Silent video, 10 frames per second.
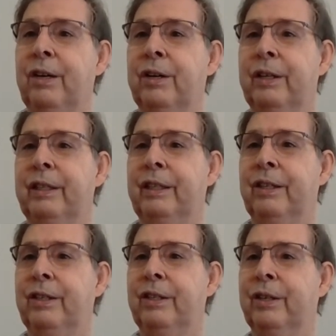
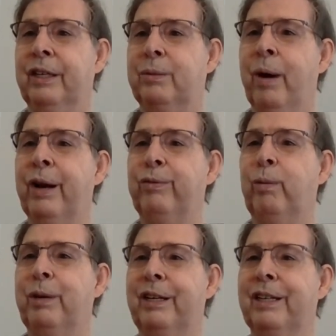it's
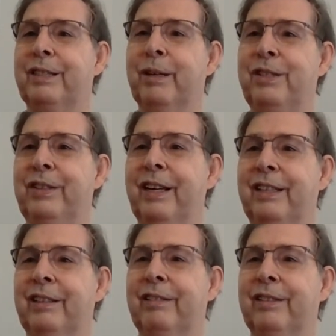wonderful, because once you get
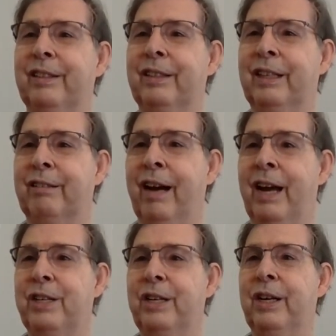to the
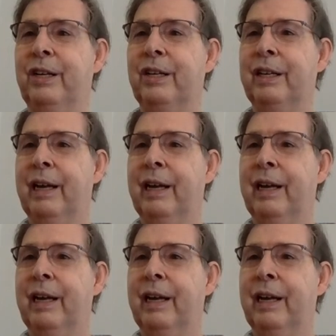Lagrangian,